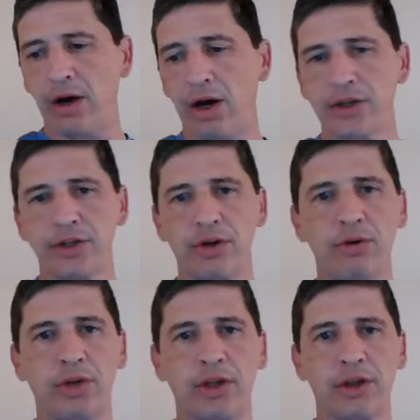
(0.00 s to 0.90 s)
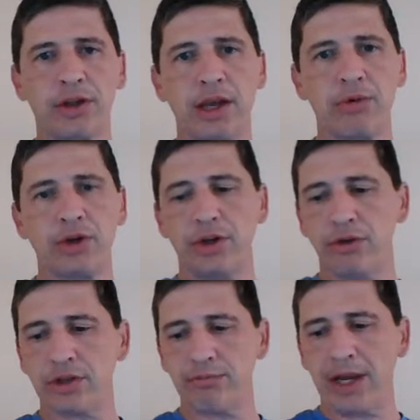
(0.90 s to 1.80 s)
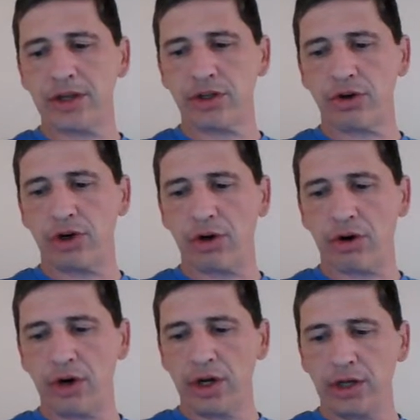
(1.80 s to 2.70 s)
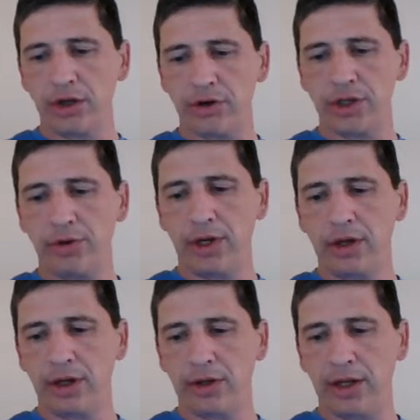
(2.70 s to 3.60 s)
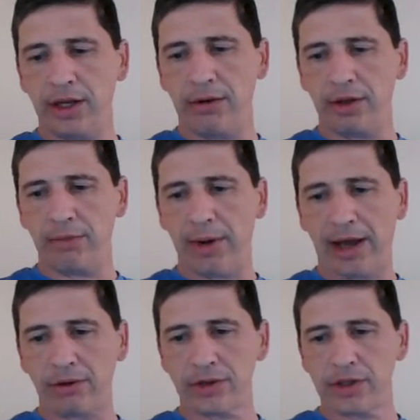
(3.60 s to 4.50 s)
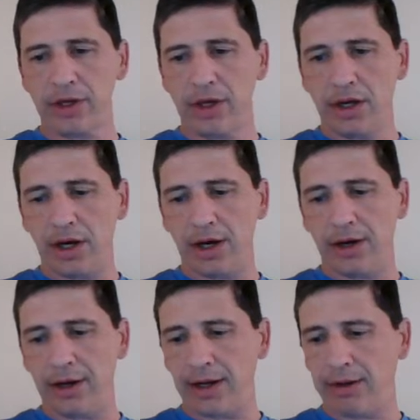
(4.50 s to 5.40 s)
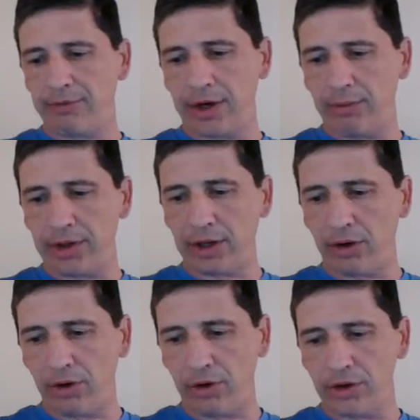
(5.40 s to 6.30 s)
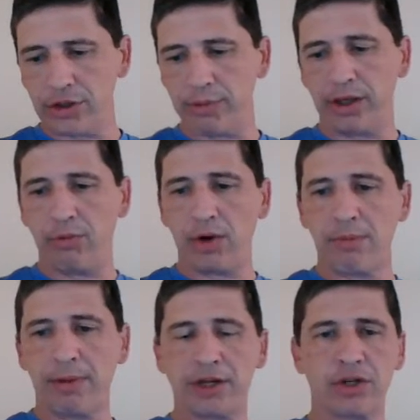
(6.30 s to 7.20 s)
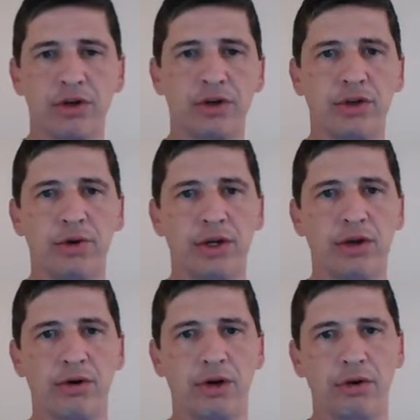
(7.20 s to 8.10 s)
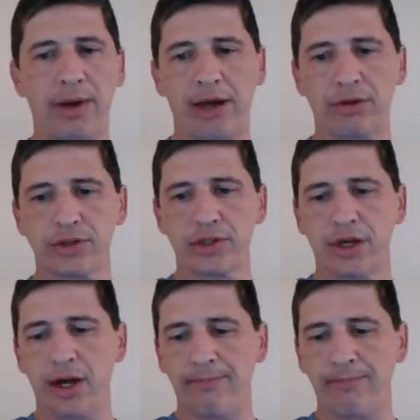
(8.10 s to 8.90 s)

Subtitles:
Also, another thing you want to do is make sure you're doing the battles. And I forget what they call those, but you want to make sure you're doing your battles.